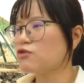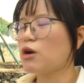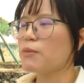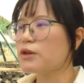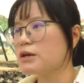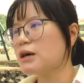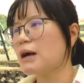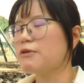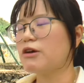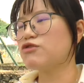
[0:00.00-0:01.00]
shop owner,
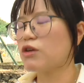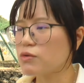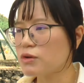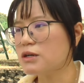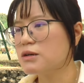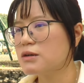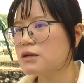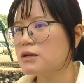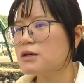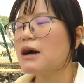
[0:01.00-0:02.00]
I'm a restaurant owner,
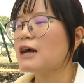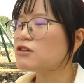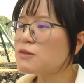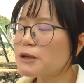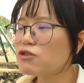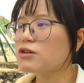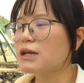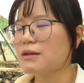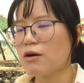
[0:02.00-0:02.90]
I just make sure that,